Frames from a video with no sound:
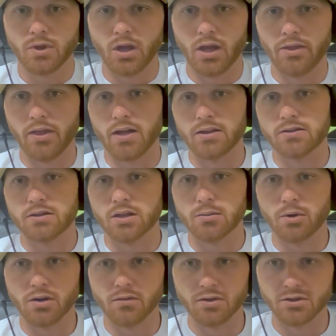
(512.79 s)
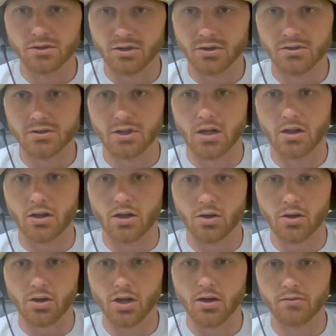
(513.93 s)
and that's the amount of insurance that
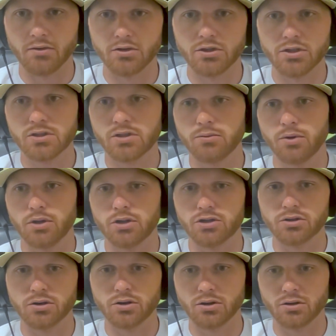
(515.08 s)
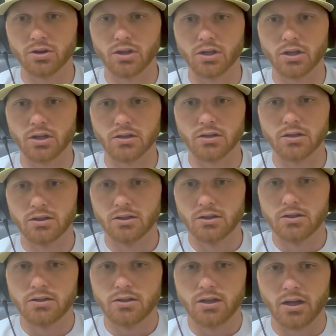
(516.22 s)
I'll cover just to make sure that,
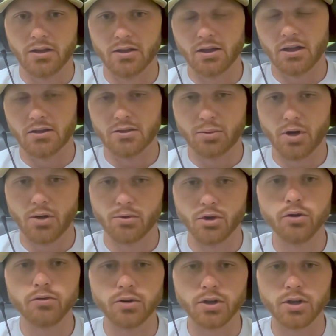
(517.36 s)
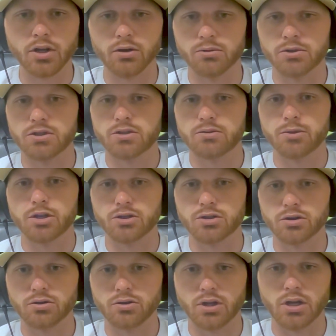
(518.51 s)
and it's probably overkill, but just to make
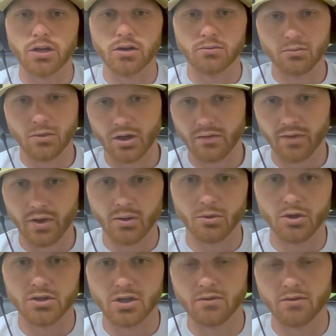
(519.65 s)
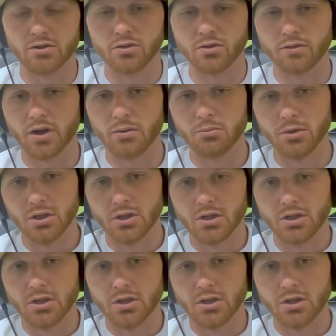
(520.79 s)
sure that my family is covered. So if I'm